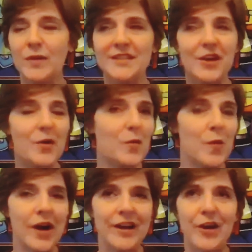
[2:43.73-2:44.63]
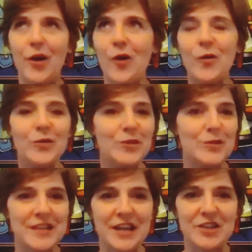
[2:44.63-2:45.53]
We don't want a whole
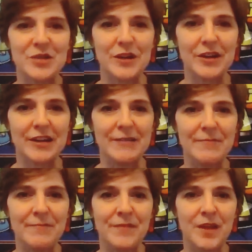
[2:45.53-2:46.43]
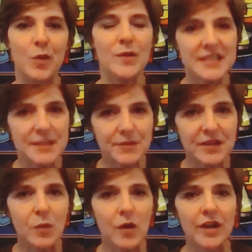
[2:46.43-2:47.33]
new sanctuary. We
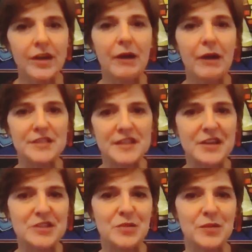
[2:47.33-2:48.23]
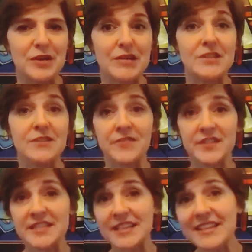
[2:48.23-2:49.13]
simply want our sanctuary to
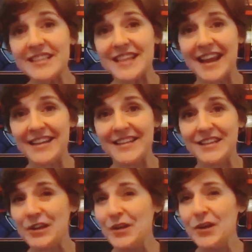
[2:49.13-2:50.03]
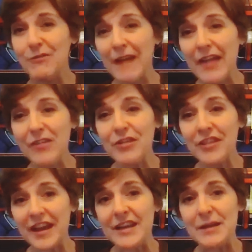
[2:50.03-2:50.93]
facilitate rather
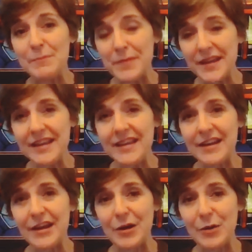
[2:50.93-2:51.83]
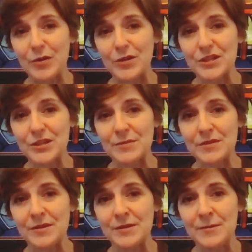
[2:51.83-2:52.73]
than impede our worship.